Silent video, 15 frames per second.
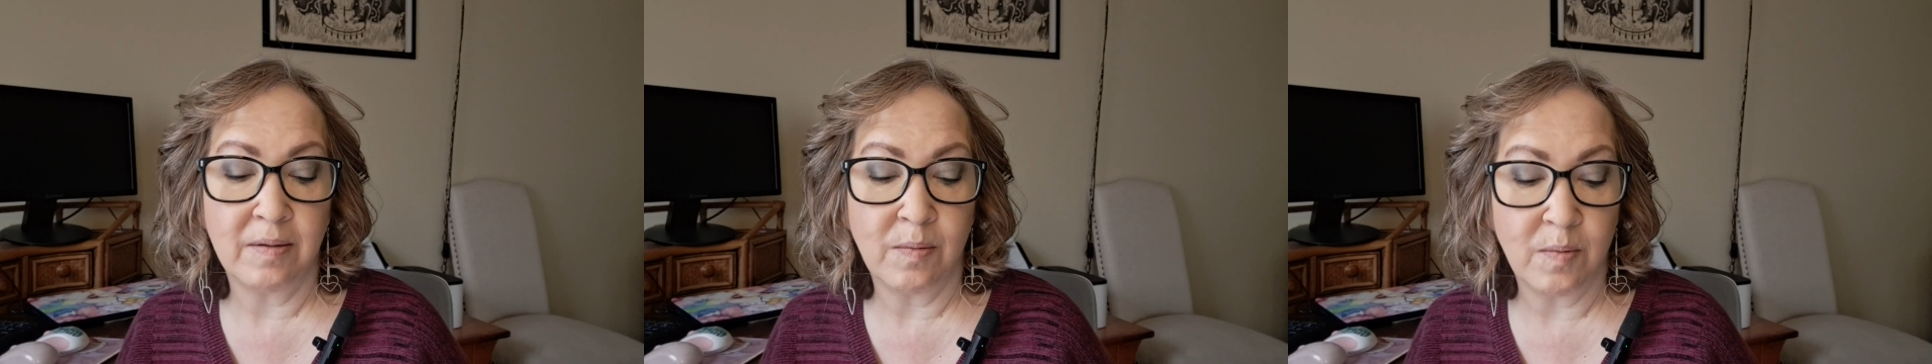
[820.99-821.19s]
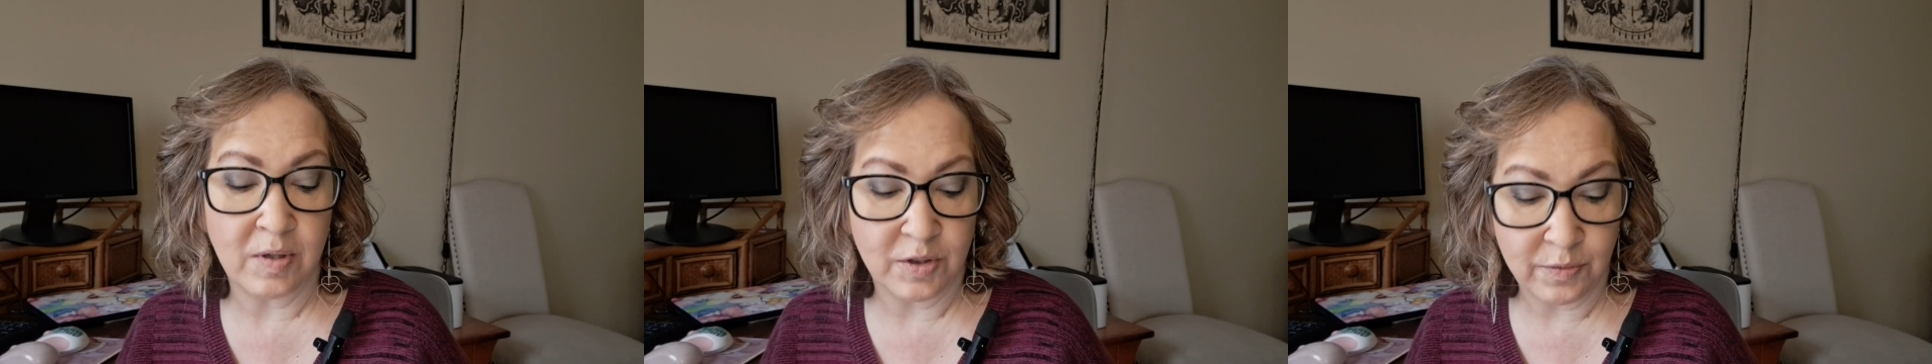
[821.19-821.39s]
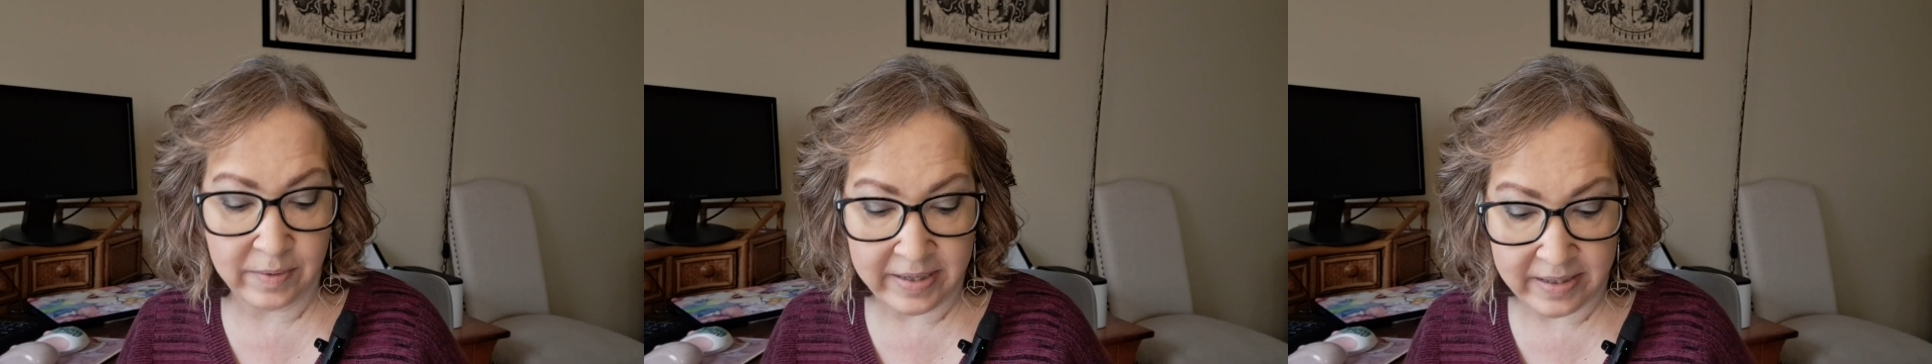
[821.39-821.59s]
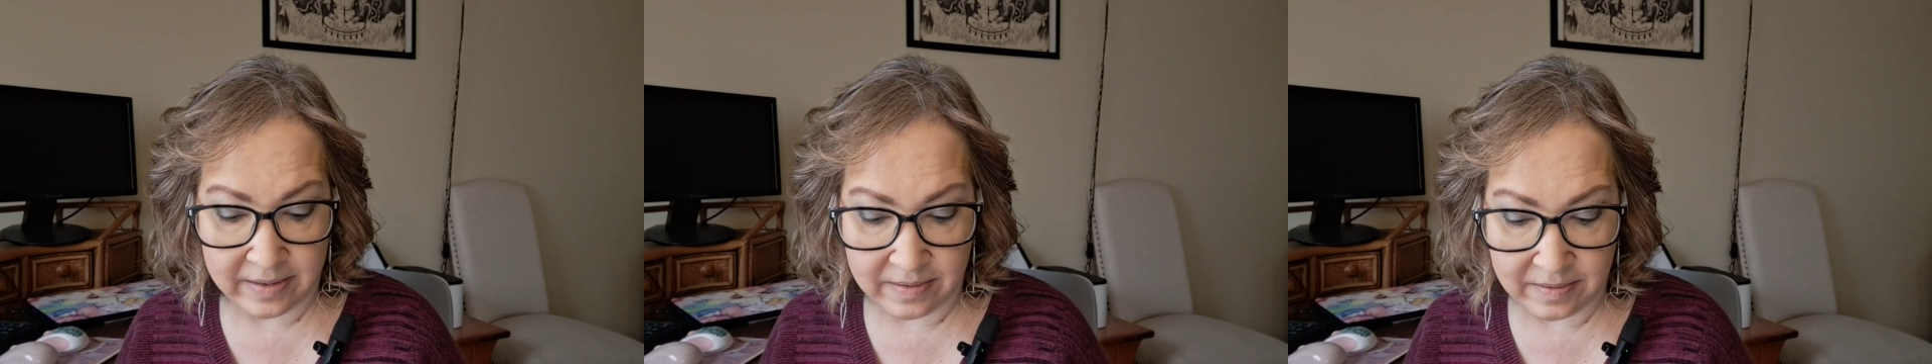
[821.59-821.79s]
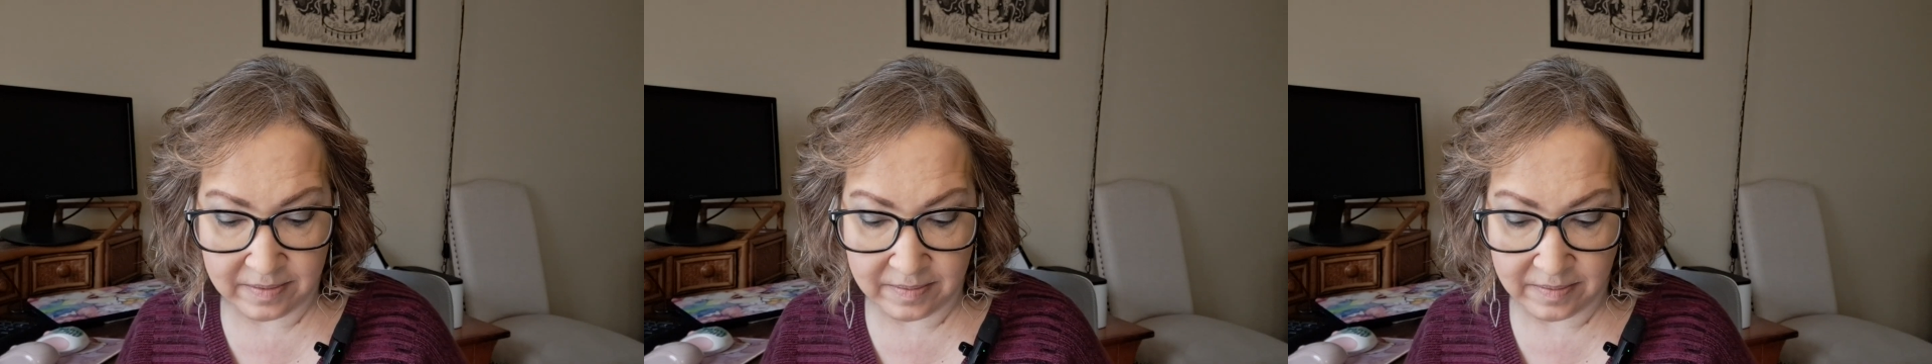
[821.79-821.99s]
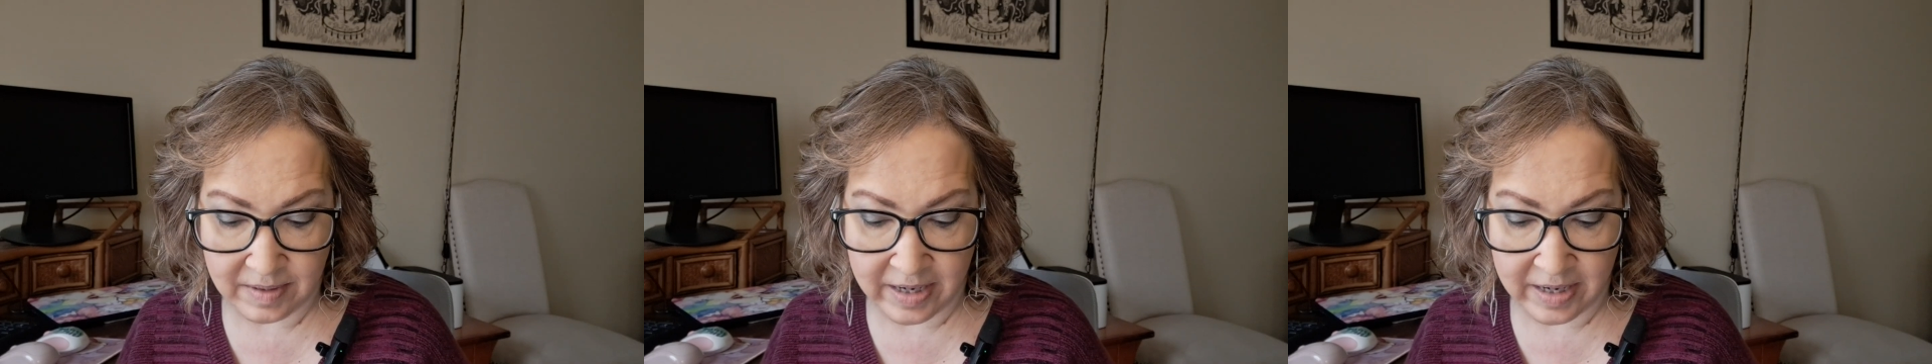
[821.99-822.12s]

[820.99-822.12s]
was written.